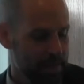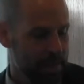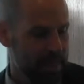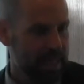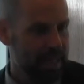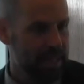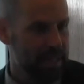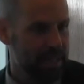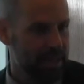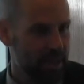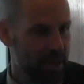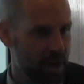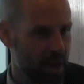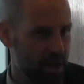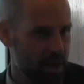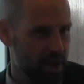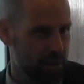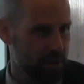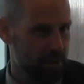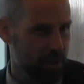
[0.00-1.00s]
getting to the
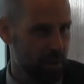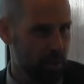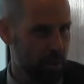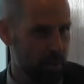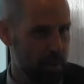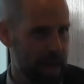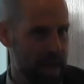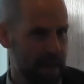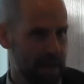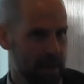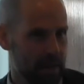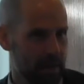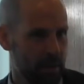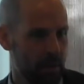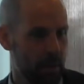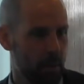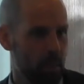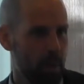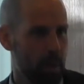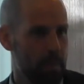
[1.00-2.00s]
heart
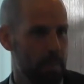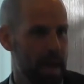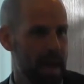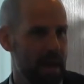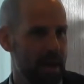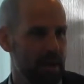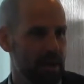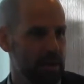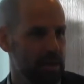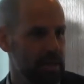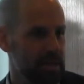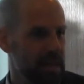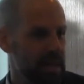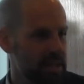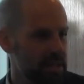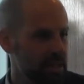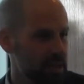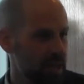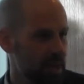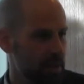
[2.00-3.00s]
of what matters.
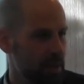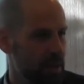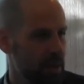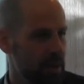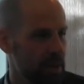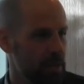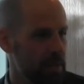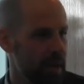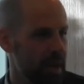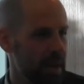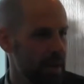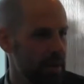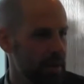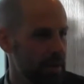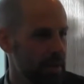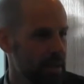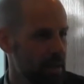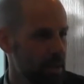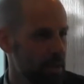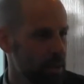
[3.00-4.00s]
Yesterday we heard
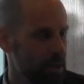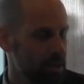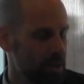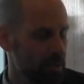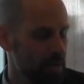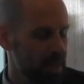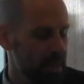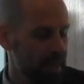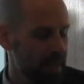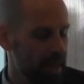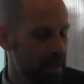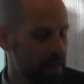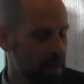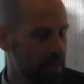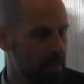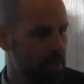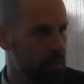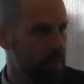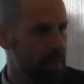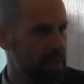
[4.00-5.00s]
about we should be thinking
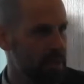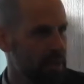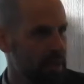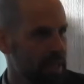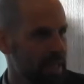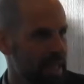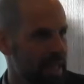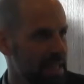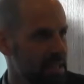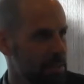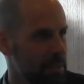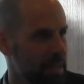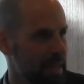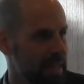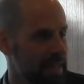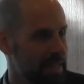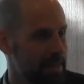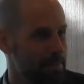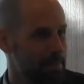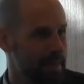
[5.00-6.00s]
about parental engagement
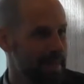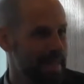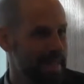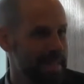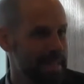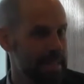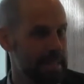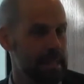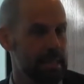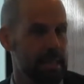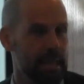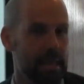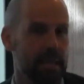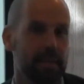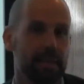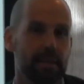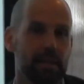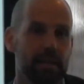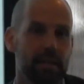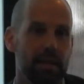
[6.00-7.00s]
as a
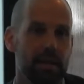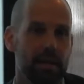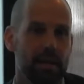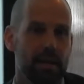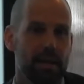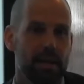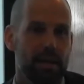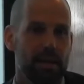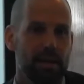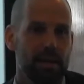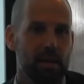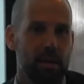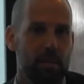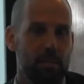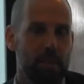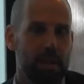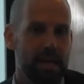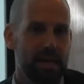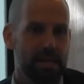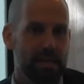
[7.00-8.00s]
mindset. A
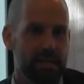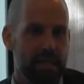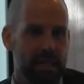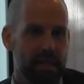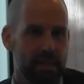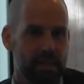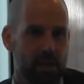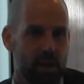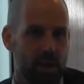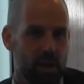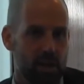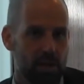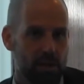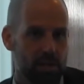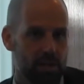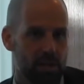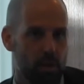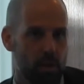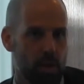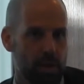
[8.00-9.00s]
mindset is hard
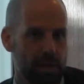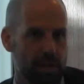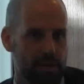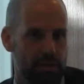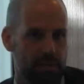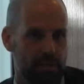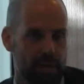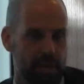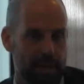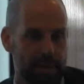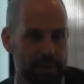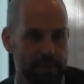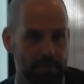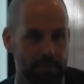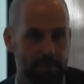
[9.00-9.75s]
to quantify,